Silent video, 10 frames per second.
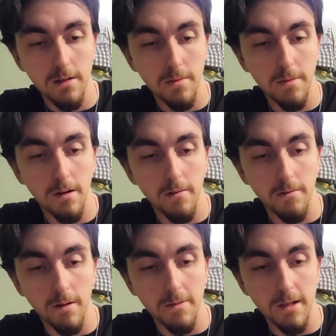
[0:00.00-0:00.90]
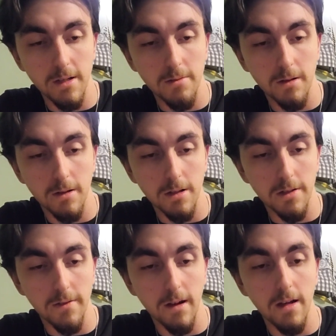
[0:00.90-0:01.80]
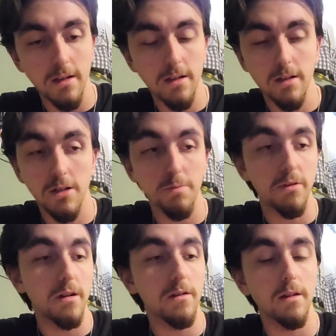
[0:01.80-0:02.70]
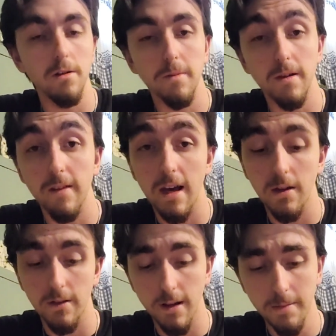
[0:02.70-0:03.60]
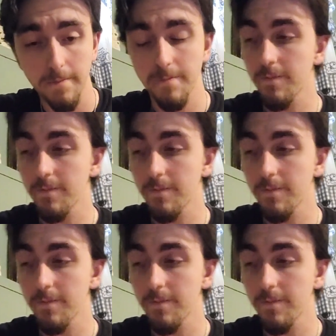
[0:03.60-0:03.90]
but rub sage works just fine. Sprinkle a little bit of that on there.